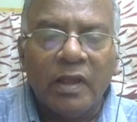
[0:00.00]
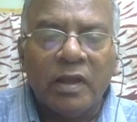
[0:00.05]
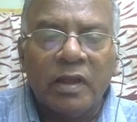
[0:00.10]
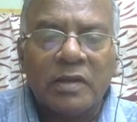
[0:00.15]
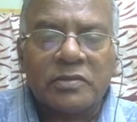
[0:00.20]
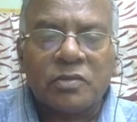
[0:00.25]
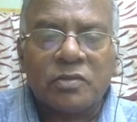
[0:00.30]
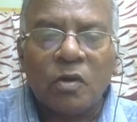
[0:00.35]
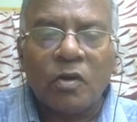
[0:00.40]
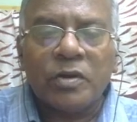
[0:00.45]

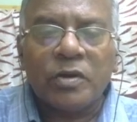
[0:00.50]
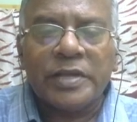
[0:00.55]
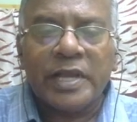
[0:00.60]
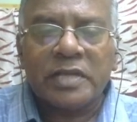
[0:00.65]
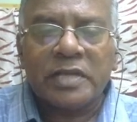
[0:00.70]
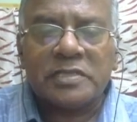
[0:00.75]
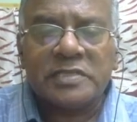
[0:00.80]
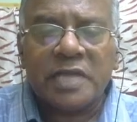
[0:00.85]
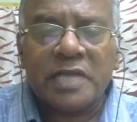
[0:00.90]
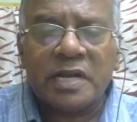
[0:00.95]
So
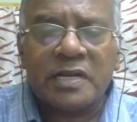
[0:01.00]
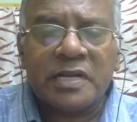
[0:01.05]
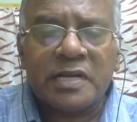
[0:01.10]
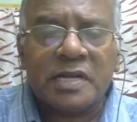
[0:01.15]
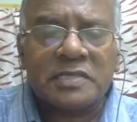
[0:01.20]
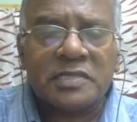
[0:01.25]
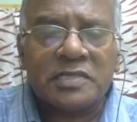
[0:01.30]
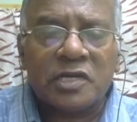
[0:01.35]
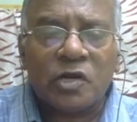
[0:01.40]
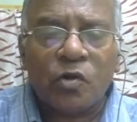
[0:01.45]
a
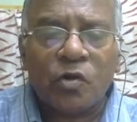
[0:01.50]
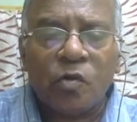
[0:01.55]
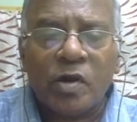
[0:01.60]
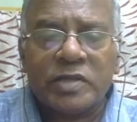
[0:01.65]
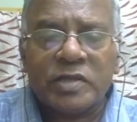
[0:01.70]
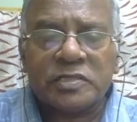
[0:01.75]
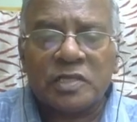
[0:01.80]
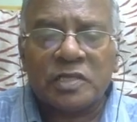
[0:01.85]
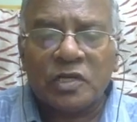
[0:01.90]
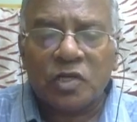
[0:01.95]
z-test
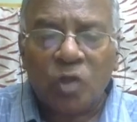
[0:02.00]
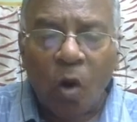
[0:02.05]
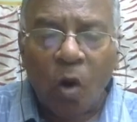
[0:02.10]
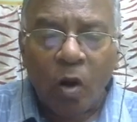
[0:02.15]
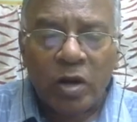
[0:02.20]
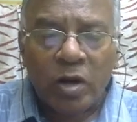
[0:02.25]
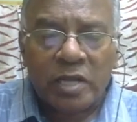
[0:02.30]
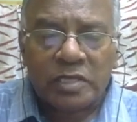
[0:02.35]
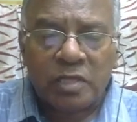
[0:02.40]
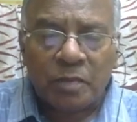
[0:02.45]
requires a
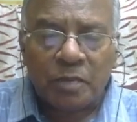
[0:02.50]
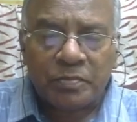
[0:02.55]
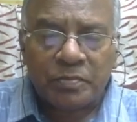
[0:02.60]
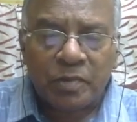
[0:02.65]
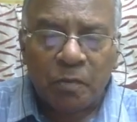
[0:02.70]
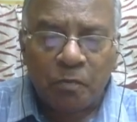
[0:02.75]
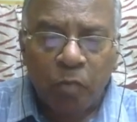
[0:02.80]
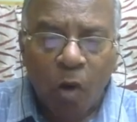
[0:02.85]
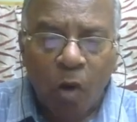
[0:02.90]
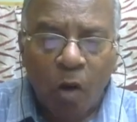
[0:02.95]
knowledge of
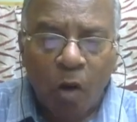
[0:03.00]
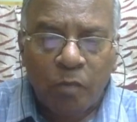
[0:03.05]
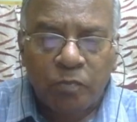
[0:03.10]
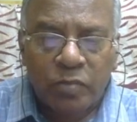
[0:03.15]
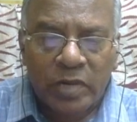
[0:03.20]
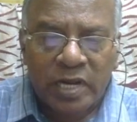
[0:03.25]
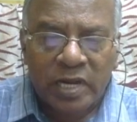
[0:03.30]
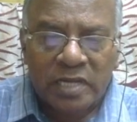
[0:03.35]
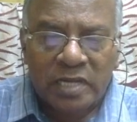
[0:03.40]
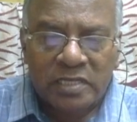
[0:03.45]
the
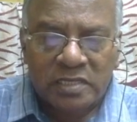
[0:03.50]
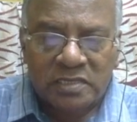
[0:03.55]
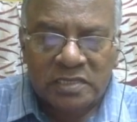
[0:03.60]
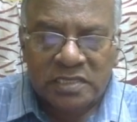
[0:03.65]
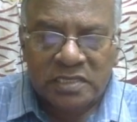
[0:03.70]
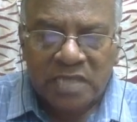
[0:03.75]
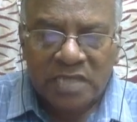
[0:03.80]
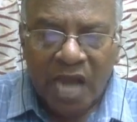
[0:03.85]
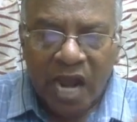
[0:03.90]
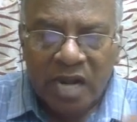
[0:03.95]
population
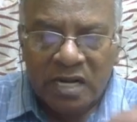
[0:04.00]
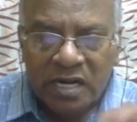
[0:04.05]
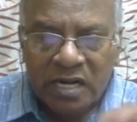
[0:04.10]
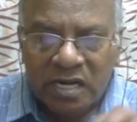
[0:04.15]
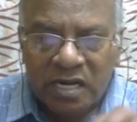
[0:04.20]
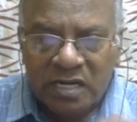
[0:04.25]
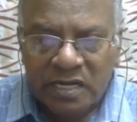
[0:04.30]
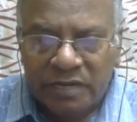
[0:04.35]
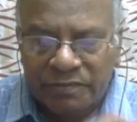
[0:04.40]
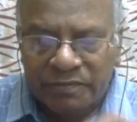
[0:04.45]

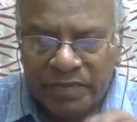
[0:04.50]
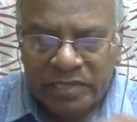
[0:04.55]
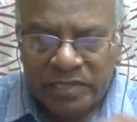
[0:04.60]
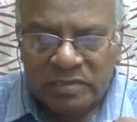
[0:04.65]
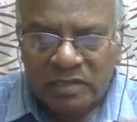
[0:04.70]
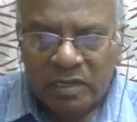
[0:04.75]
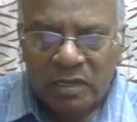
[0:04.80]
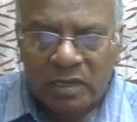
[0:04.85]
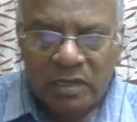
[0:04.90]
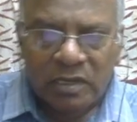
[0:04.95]
standard
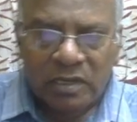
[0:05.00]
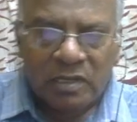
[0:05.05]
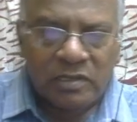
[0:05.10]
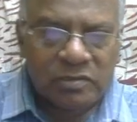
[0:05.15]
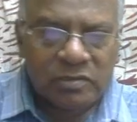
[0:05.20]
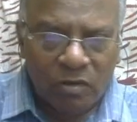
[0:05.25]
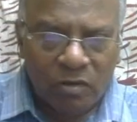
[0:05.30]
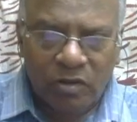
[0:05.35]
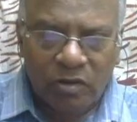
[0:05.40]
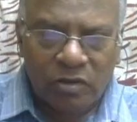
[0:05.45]
deviation.
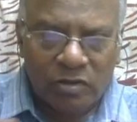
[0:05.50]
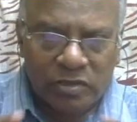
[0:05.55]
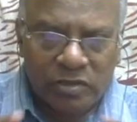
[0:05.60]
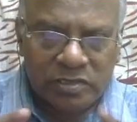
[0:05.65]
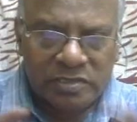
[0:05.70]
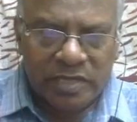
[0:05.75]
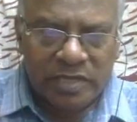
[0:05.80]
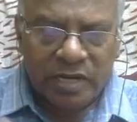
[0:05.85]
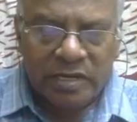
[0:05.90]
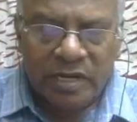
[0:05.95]
So
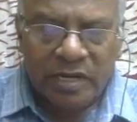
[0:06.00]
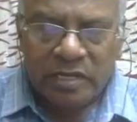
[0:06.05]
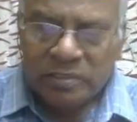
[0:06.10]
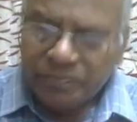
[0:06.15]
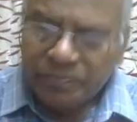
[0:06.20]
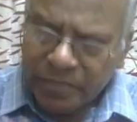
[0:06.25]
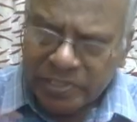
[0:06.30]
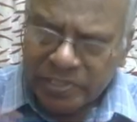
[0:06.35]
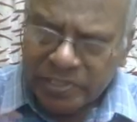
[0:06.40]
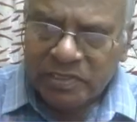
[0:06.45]

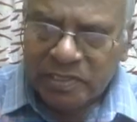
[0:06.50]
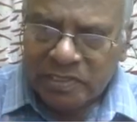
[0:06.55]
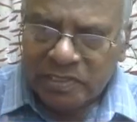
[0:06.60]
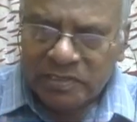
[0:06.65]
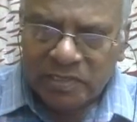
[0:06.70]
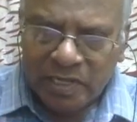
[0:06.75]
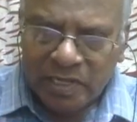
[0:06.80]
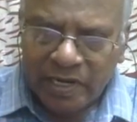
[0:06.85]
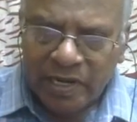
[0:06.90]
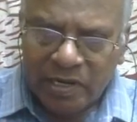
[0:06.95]
z-test means it
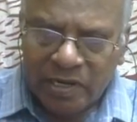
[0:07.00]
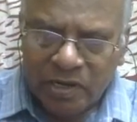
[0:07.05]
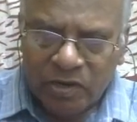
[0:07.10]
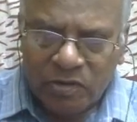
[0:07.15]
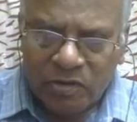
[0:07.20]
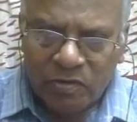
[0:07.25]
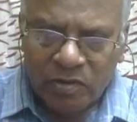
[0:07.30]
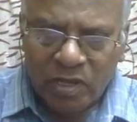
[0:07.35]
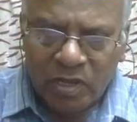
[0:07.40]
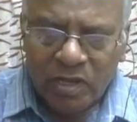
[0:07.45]
is
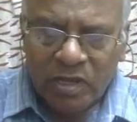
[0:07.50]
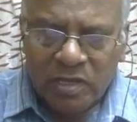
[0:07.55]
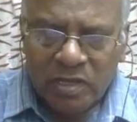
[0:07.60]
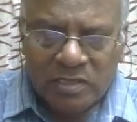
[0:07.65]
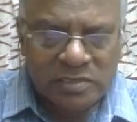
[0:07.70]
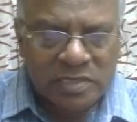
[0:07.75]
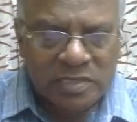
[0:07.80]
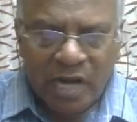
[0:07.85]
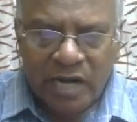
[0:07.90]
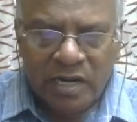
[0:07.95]
related to the
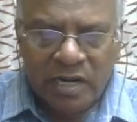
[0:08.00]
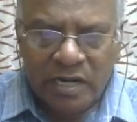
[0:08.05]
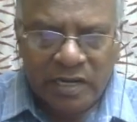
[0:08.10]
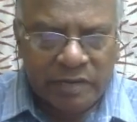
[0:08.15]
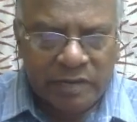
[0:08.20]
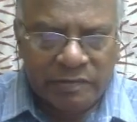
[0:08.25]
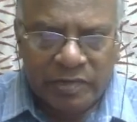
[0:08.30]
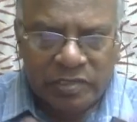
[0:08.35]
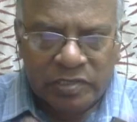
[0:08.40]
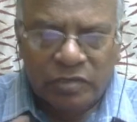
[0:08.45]
standard
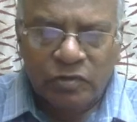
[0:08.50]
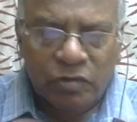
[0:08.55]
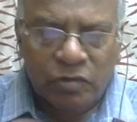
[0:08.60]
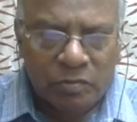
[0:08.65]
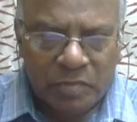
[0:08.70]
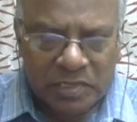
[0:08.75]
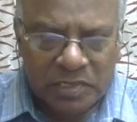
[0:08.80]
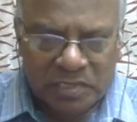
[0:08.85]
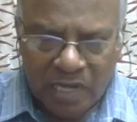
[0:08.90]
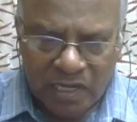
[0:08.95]
deviation, you
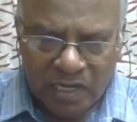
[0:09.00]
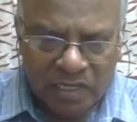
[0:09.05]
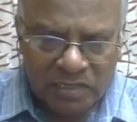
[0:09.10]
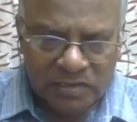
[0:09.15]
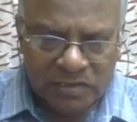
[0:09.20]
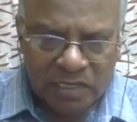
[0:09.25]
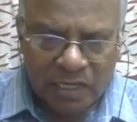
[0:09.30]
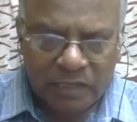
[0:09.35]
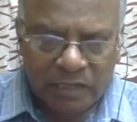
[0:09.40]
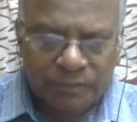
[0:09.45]
must
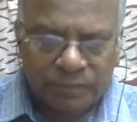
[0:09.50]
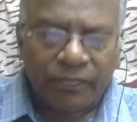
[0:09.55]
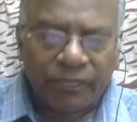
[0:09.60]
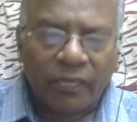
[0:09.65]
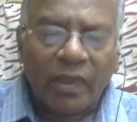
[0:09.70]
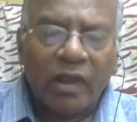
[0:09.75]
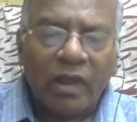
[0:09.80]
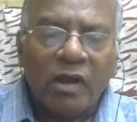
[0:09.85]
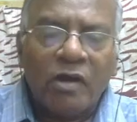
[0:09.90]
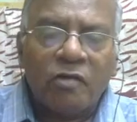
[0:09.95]
understand.
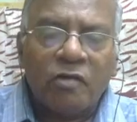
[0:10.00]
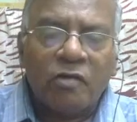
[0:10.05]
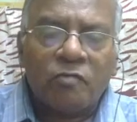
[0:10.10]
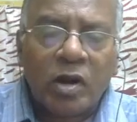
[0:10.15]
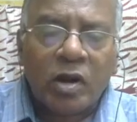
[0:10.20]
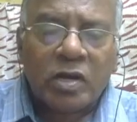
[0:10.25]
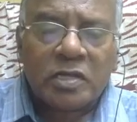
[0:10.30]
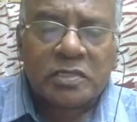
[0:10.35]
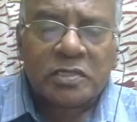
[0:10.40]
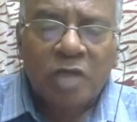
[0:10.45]

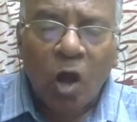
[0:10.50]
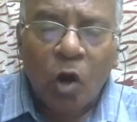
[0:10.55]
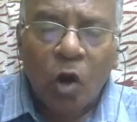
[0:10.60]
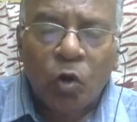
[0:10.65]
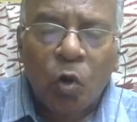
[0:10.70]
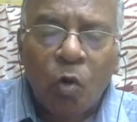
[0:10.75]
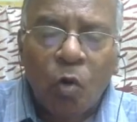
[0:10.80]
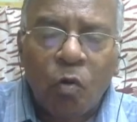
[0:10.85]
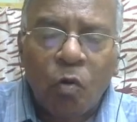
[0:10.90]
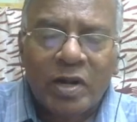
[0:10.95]
What is
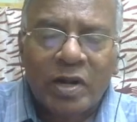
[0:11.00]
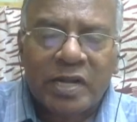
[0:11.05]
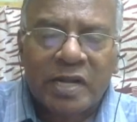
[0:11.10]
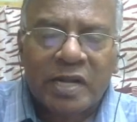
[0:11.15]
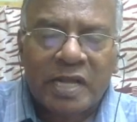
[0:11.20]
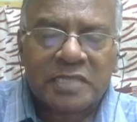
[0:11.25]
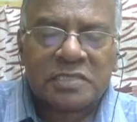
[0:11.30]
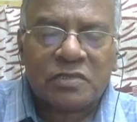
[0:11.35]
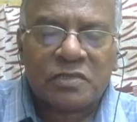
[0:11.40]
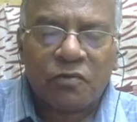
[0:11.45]
ANOVA
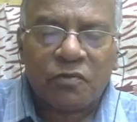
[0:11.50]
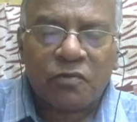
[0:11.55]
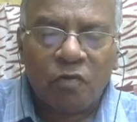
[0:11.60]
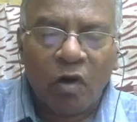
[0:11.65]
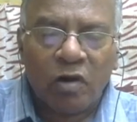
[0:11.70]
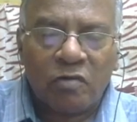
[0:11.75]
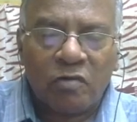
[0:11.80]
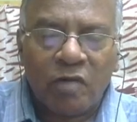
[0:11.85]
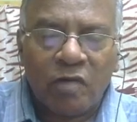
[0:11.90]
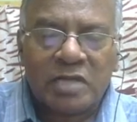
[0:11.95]
test
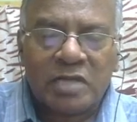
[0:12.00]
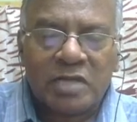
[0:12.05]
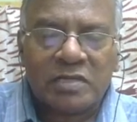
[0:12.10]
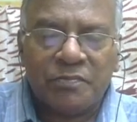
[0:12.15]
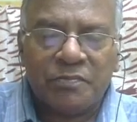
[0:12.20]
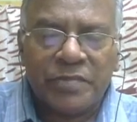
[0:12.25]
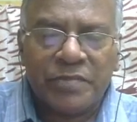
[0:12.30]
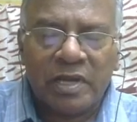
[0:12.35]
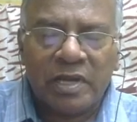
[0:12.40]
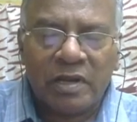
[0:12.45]
for? What is the
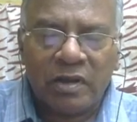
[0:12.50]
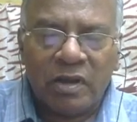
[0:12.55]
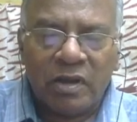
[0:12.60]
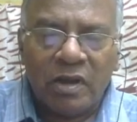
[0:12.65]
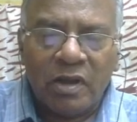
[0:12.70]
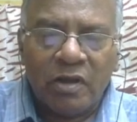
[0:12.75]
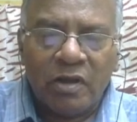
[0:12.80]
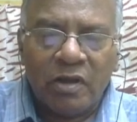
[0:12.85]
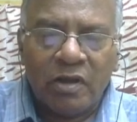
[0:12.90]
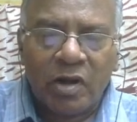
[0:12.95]

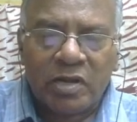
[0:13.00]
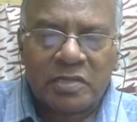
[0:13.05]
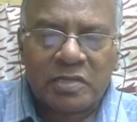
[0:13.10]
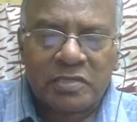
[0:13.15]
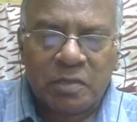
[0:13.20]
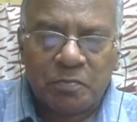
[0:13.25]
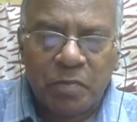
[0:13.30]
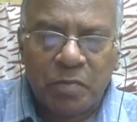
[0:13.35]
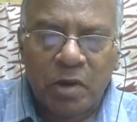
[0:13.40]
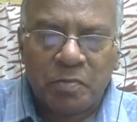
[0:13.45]

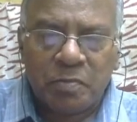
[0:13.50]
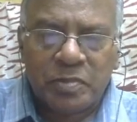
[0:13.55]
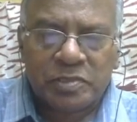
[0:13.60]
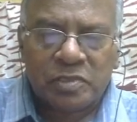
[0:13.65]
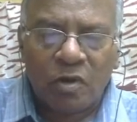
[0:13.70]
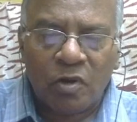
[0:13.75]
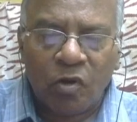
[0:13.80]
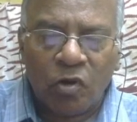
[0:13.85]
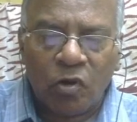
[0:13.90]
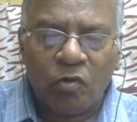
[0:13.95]

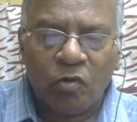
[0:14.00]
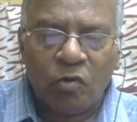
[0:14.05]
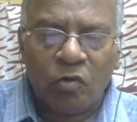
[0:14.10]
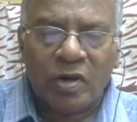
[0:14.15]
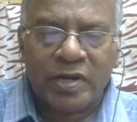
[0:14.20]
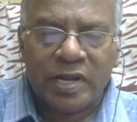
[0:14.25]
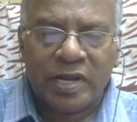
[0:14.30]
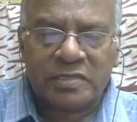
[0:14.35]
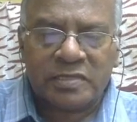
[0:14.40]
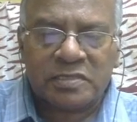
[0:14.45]
purpose of
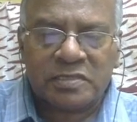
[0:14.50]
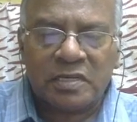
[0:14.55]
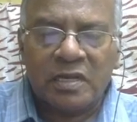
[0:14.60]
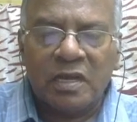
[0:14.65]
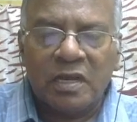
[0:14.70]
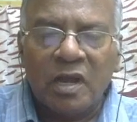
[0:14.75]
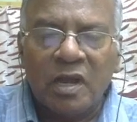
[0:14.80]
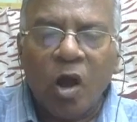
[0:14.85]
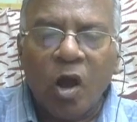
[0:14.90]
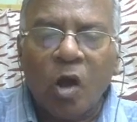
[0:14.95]
ANOVA test?
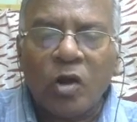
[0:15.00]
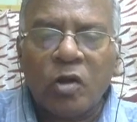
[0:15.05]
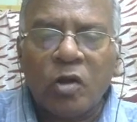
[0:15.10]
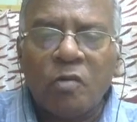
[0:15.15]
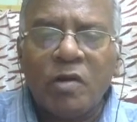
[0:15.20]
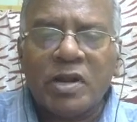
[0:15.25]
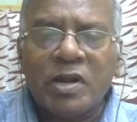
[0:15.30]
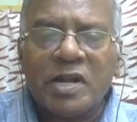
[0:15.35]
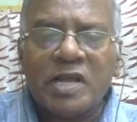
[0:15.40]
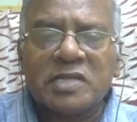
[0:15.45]

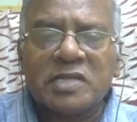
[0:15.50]
ANOVA